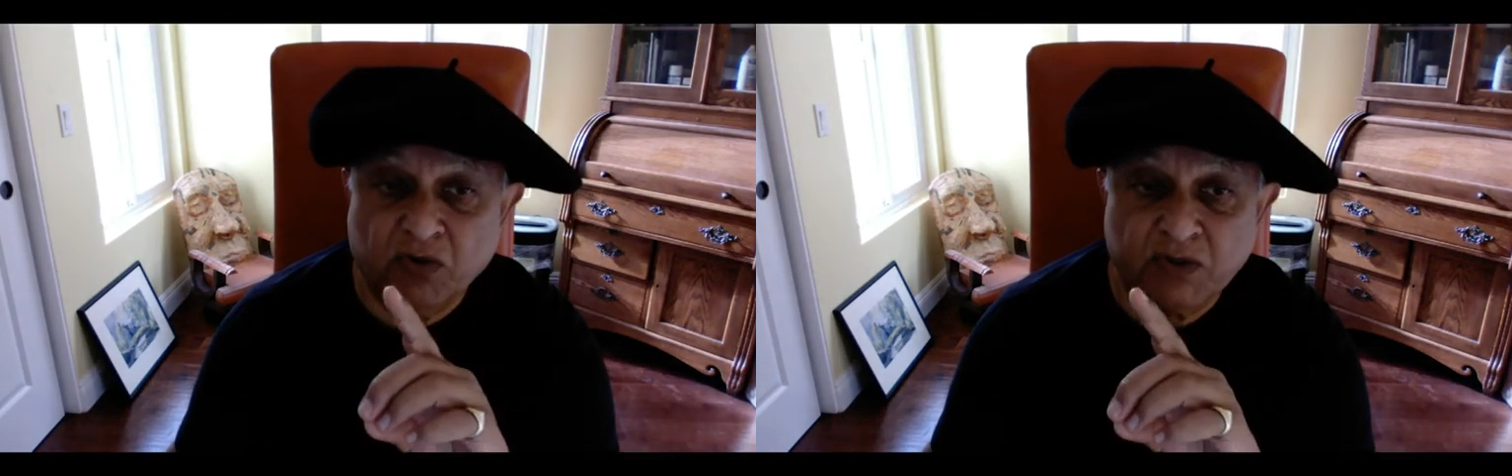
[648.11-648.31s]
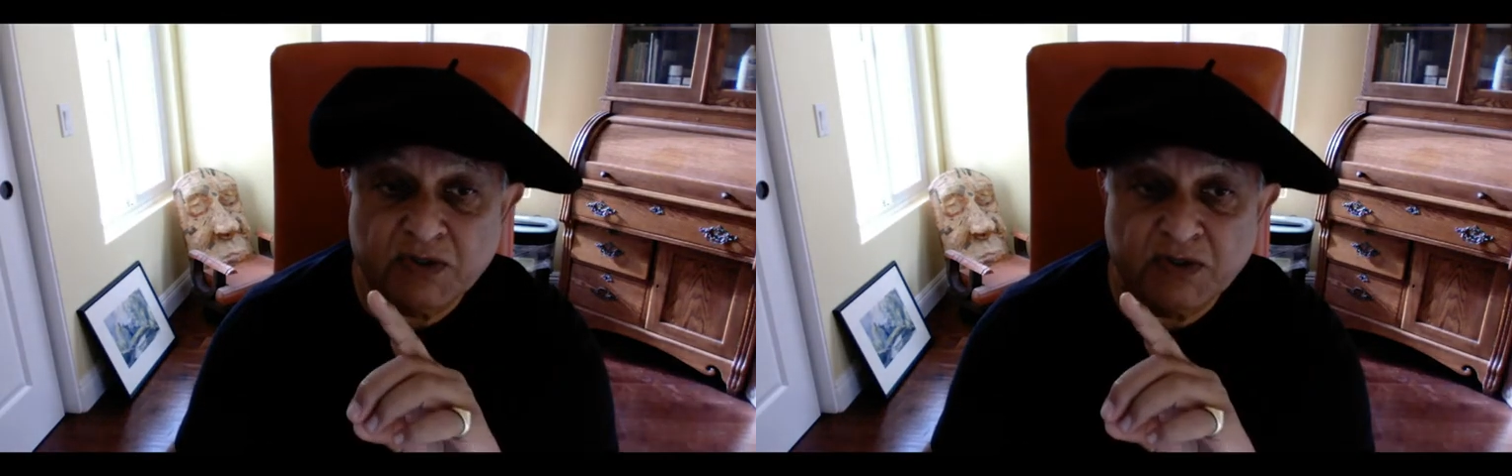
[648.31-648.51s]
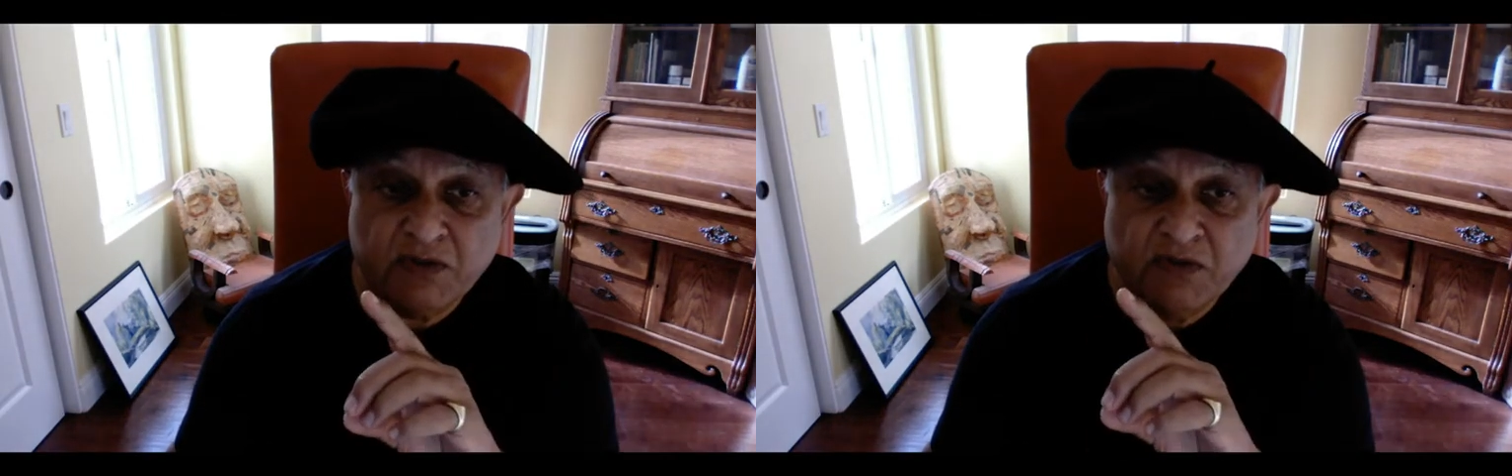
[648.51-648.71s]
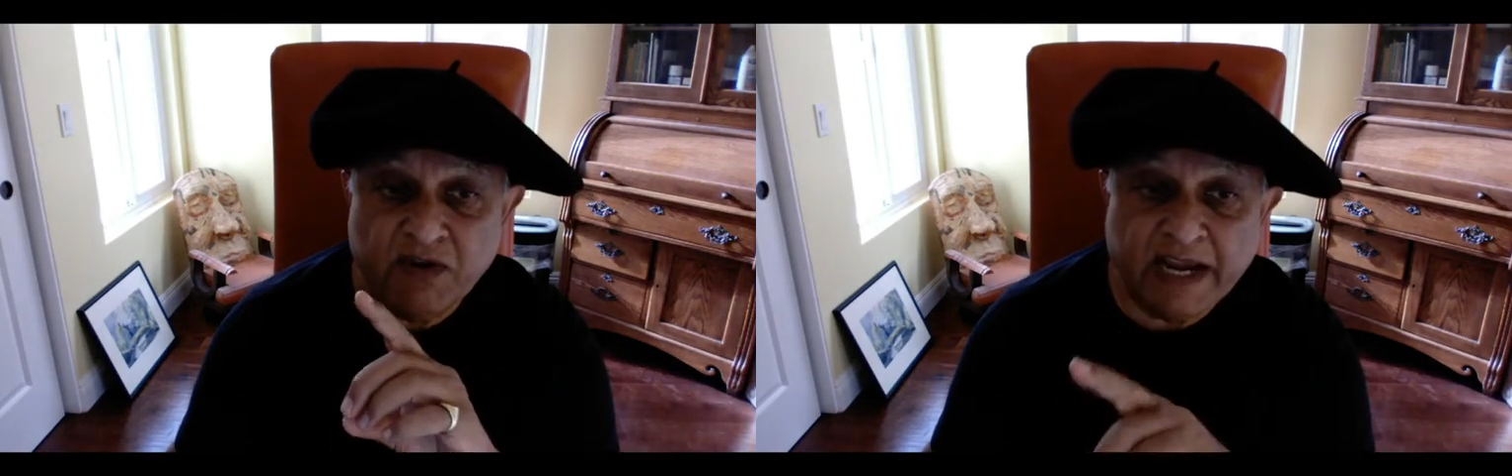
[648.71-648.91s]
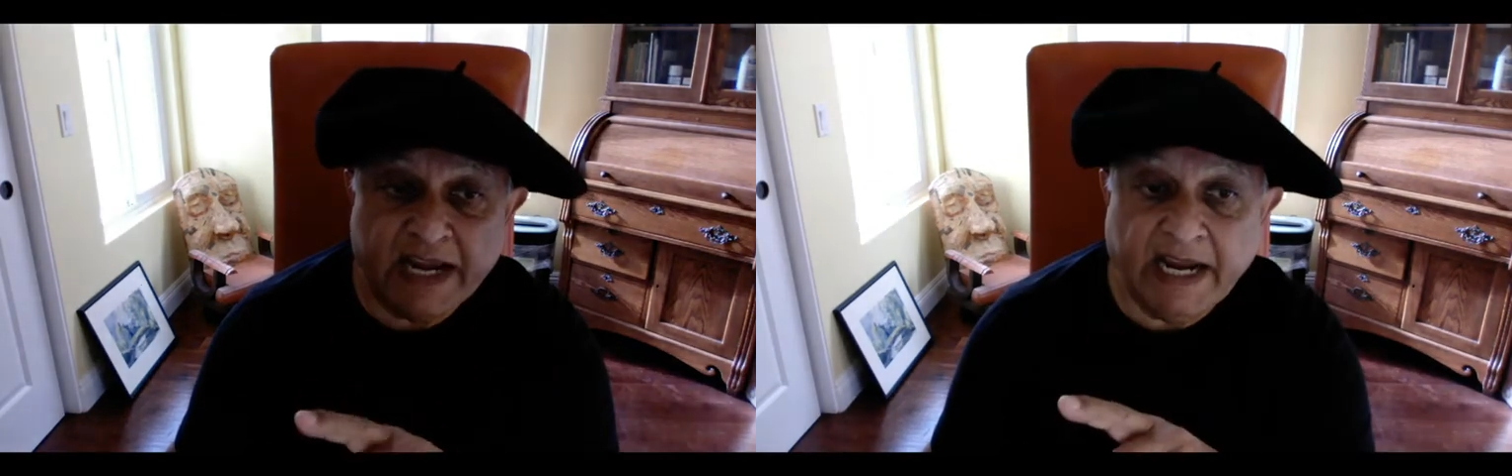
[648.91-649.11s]
also
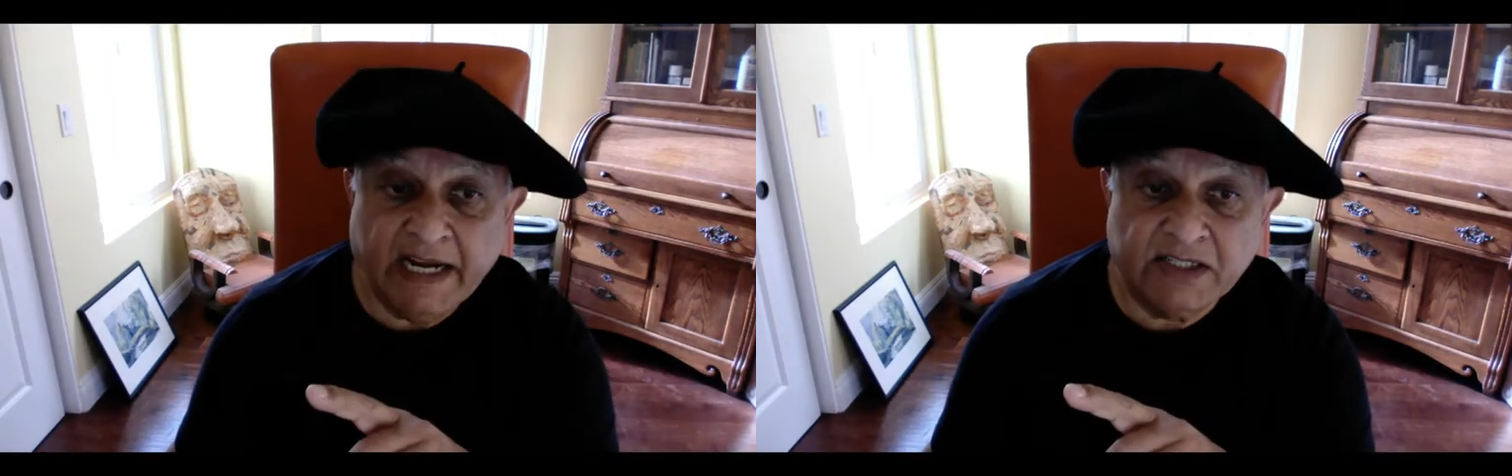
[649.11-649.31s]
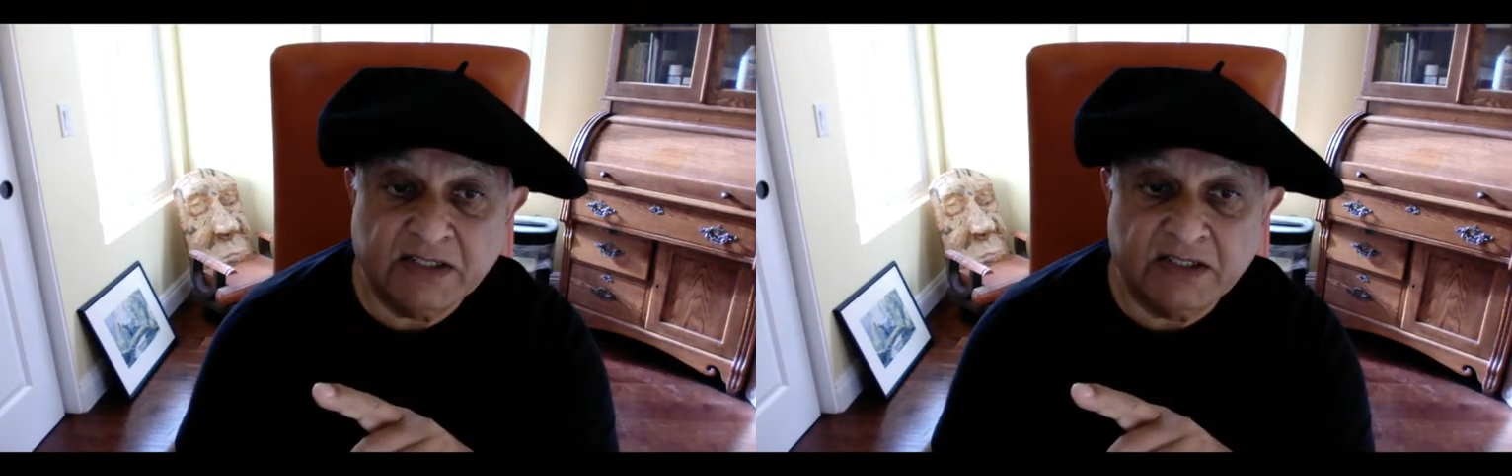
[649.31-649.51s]
read